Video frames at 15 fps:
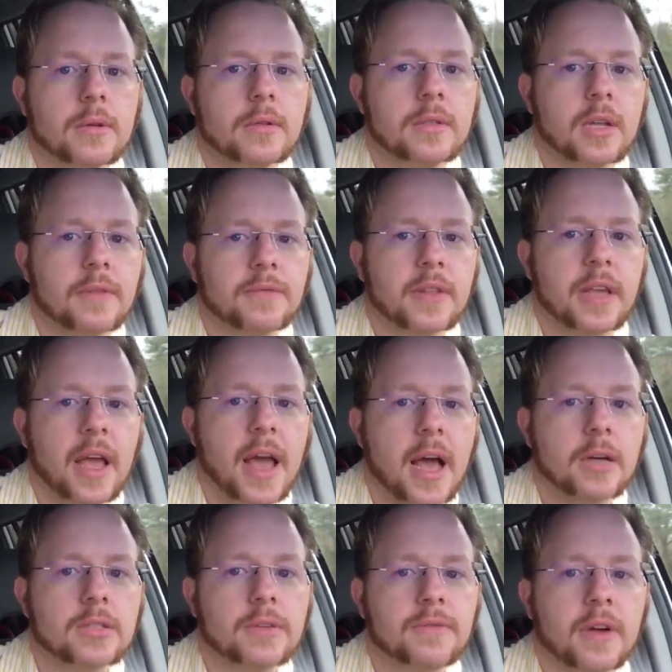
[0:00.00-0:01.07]
Definitely
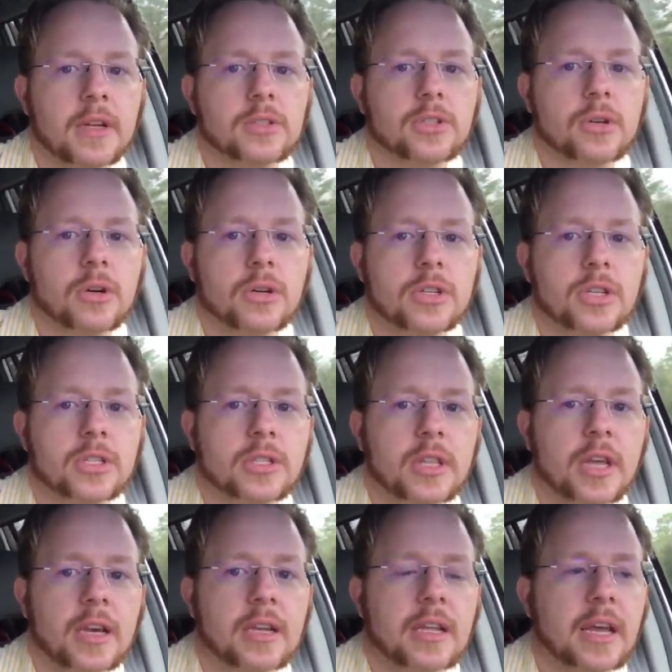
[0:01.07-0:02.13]
how to find churches
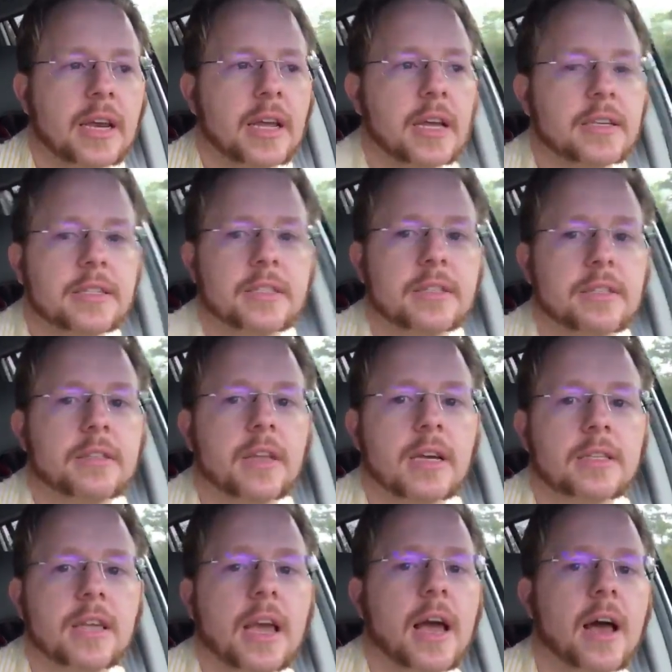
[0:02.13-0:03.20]
that get it.
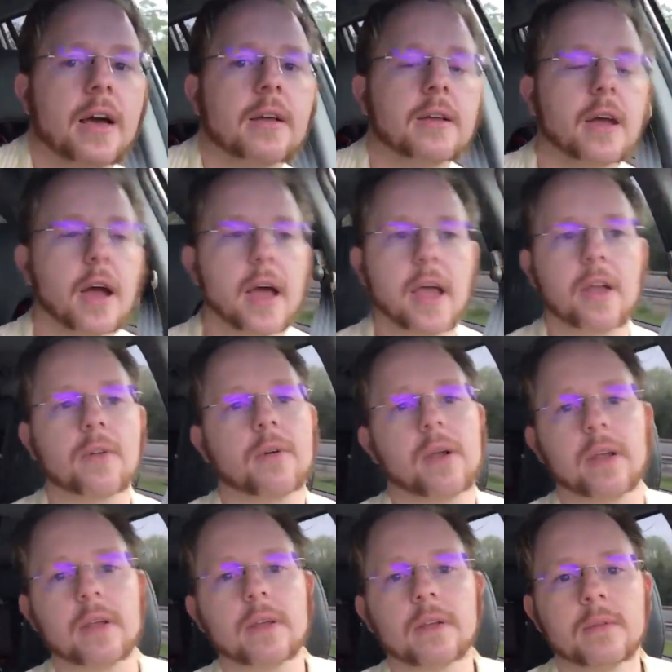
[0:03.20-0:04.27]
Yeah, I
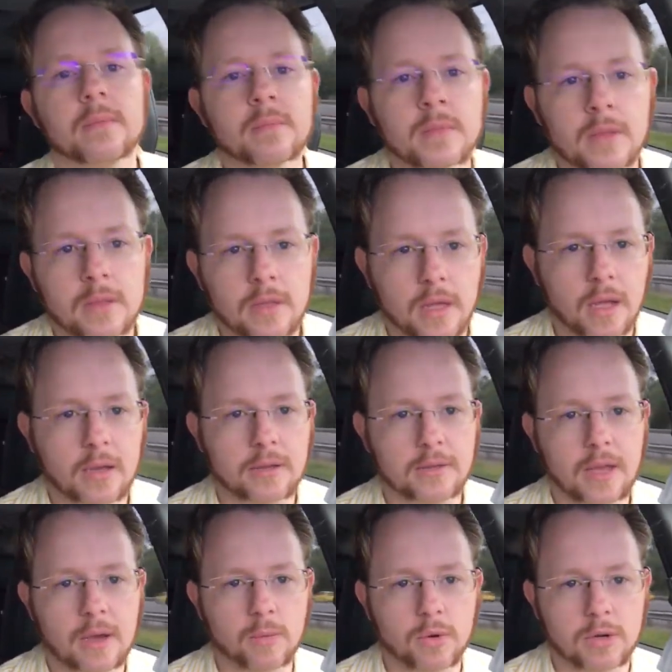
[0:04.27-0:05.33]
agree.
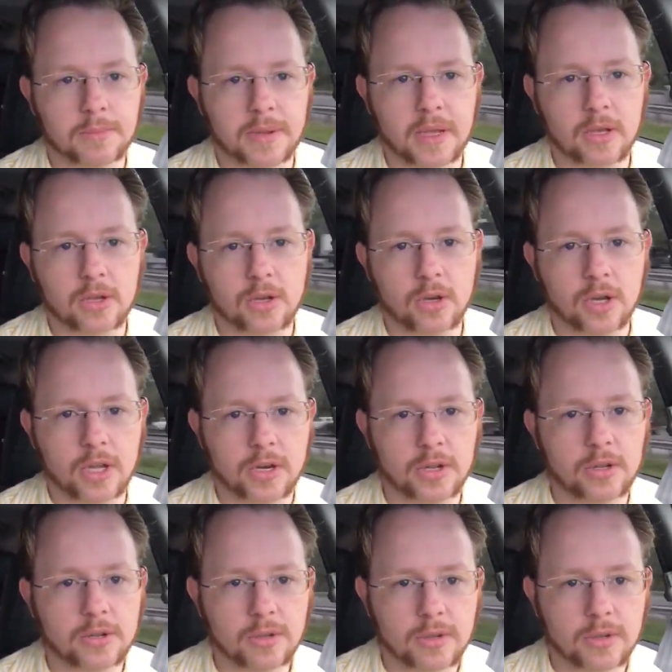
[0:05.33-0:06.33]
That would be a good